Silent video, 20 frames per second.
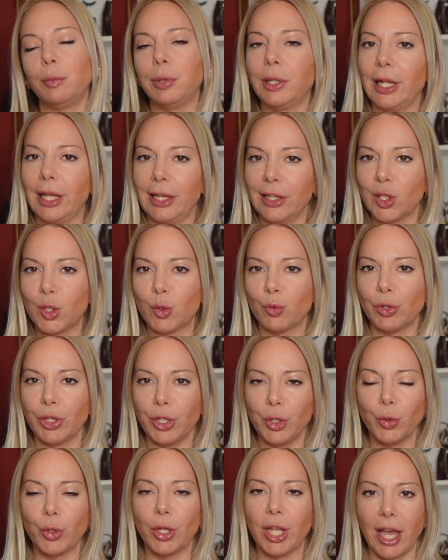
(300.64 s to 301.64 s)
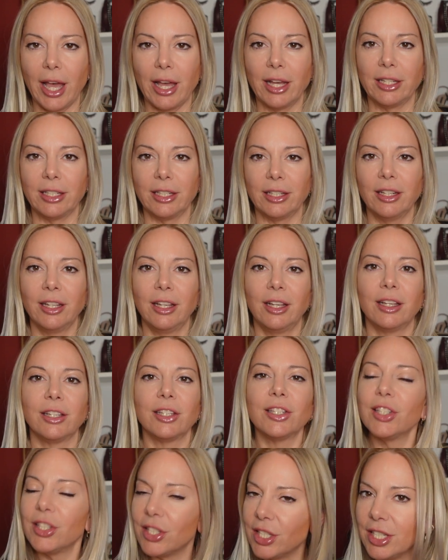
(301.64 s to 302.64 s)
place where you can
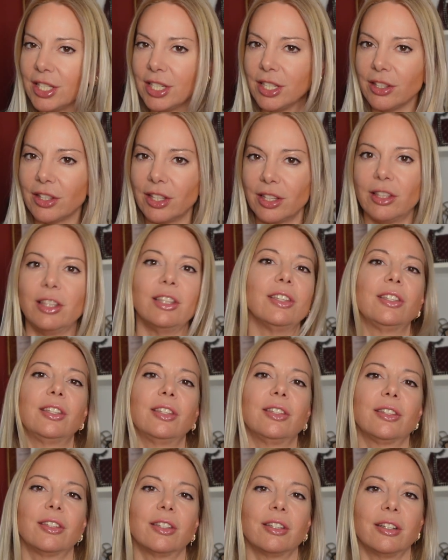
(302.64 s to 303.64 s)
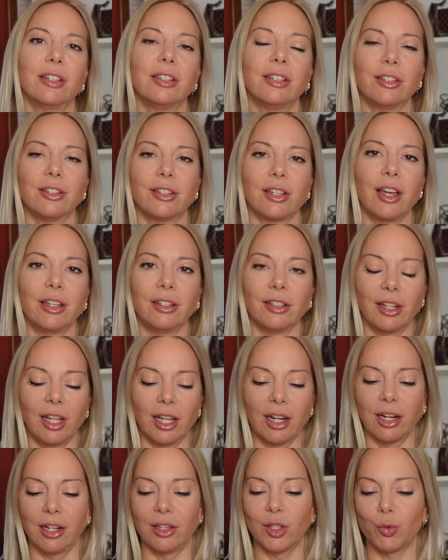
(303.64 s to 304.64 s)
see that this is a designer
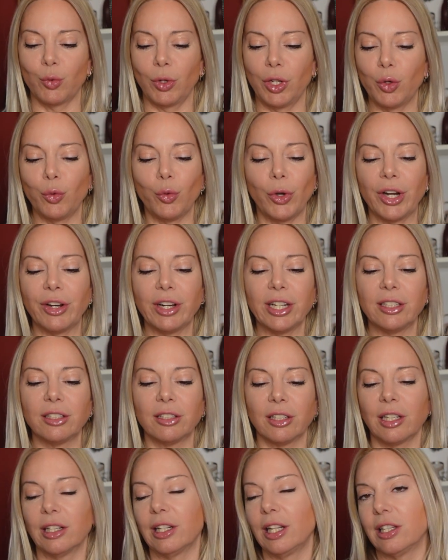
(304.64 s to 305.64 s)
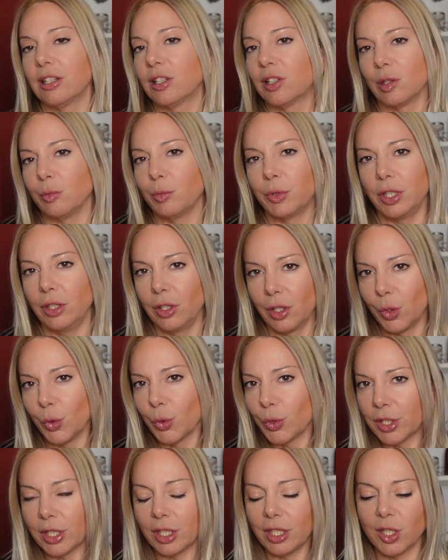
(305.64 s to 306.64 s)
necklace. When you wear it, unless somebody
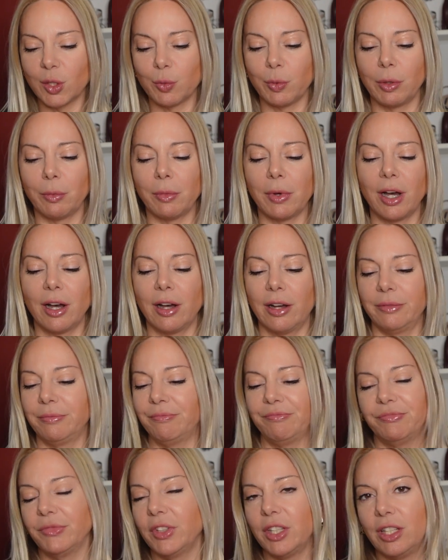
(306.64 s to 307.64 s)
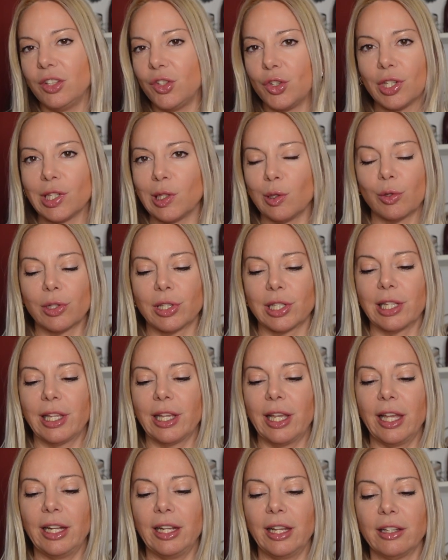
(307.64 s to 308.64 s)
knows that it's Balmain, it just looks
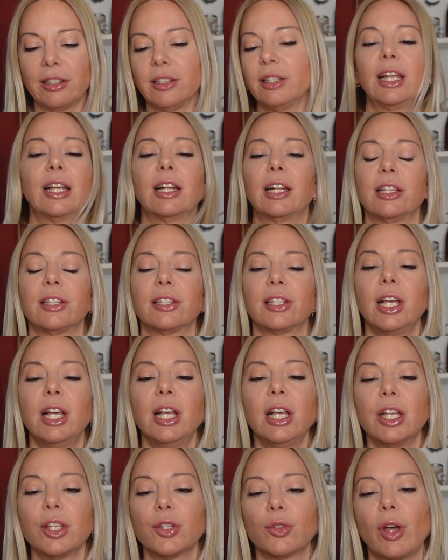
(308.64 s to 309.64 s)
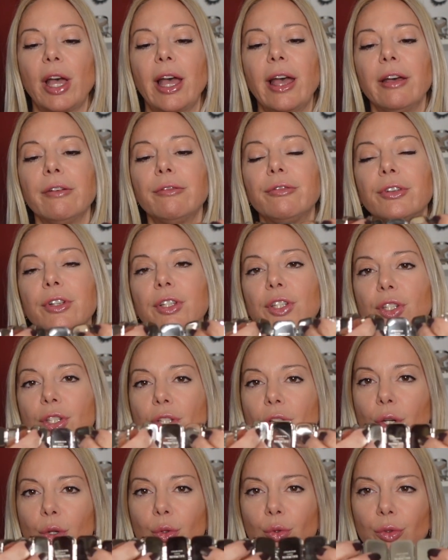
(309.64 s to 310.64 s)
like any other necklace. So every
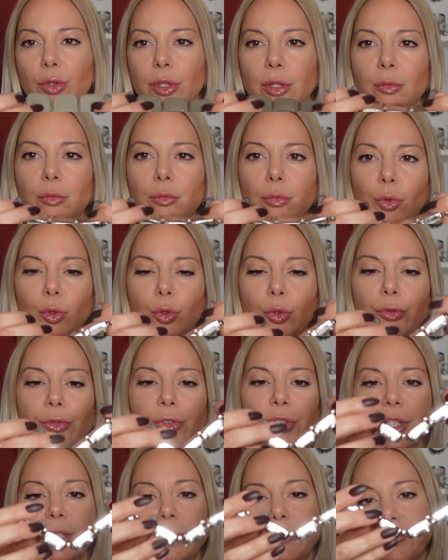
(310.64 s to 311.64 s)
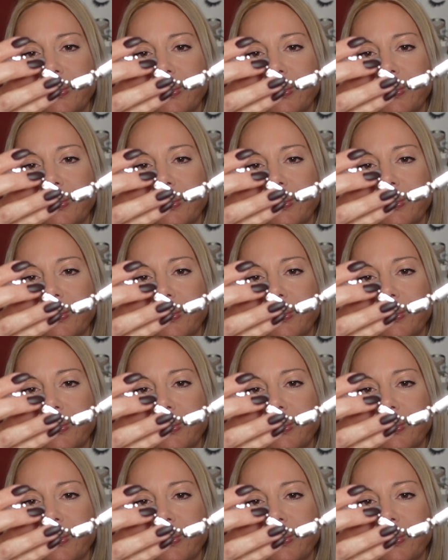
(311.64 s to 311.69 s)
stone moves,